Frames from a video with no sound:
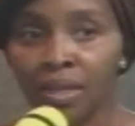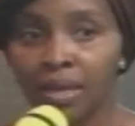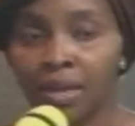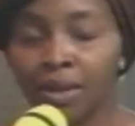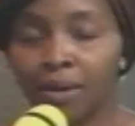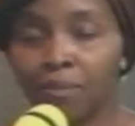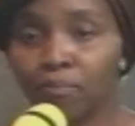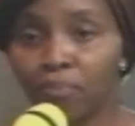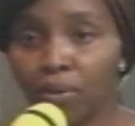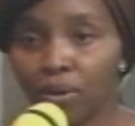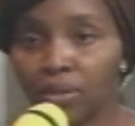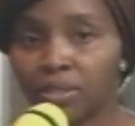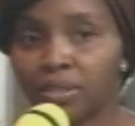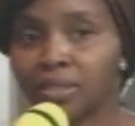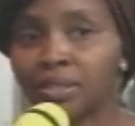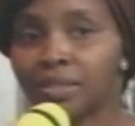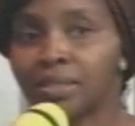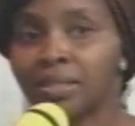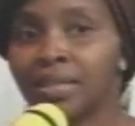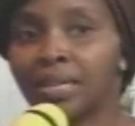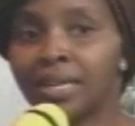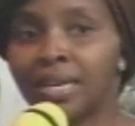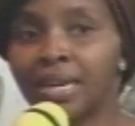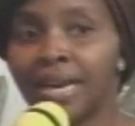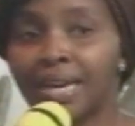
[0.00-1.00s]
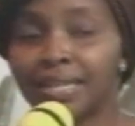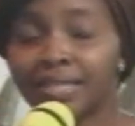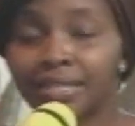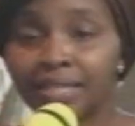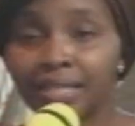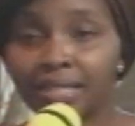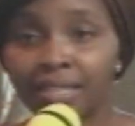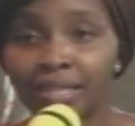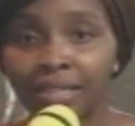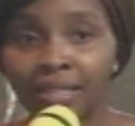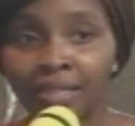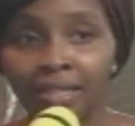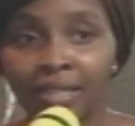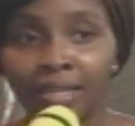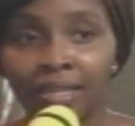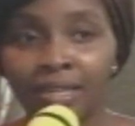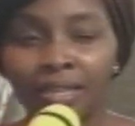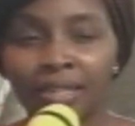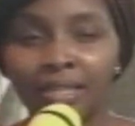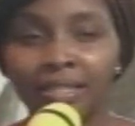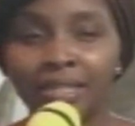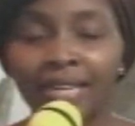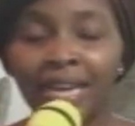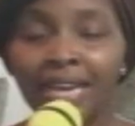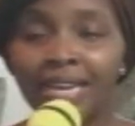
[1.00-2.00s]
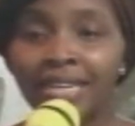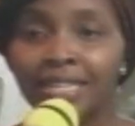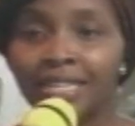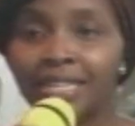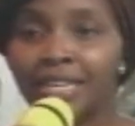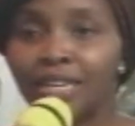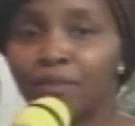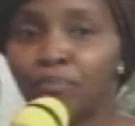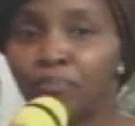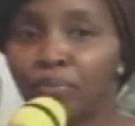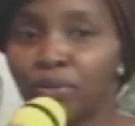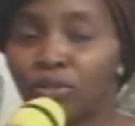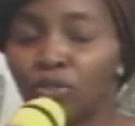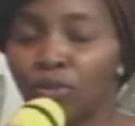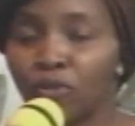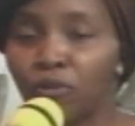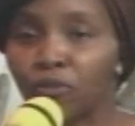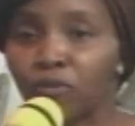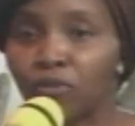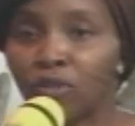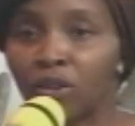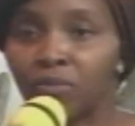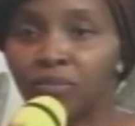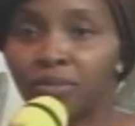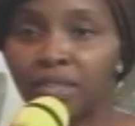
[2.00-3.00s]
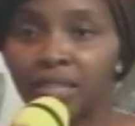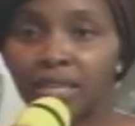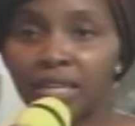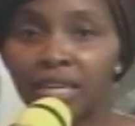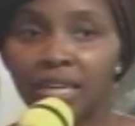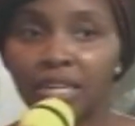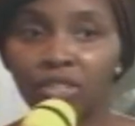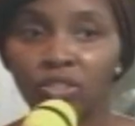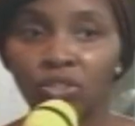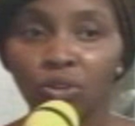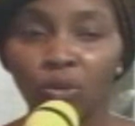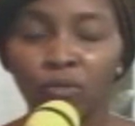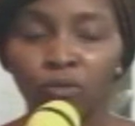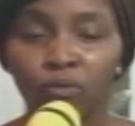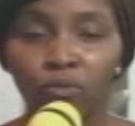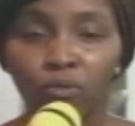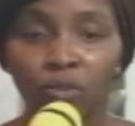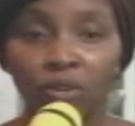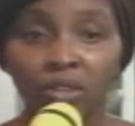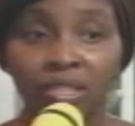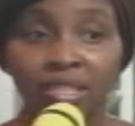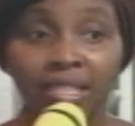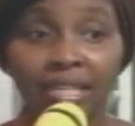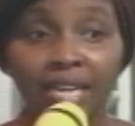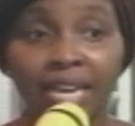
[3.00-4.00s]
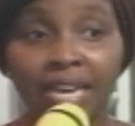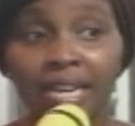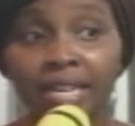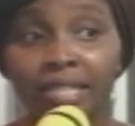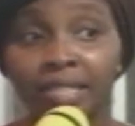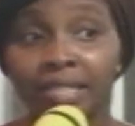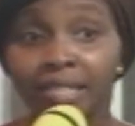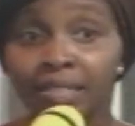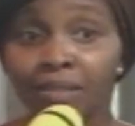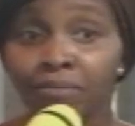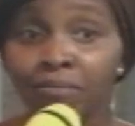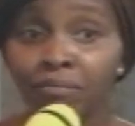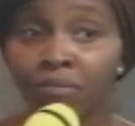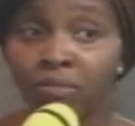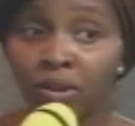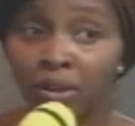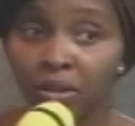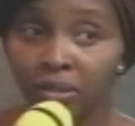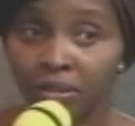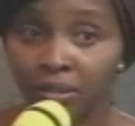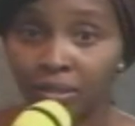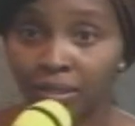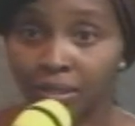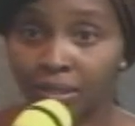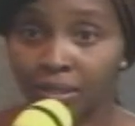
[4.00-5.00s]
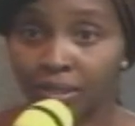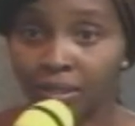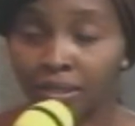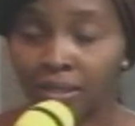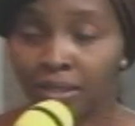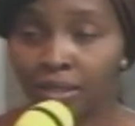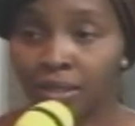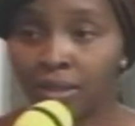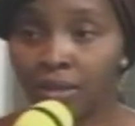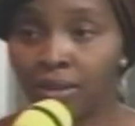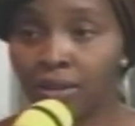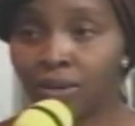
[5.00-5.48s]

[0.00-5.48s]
But asige na ige bido from the age of what? 18 months.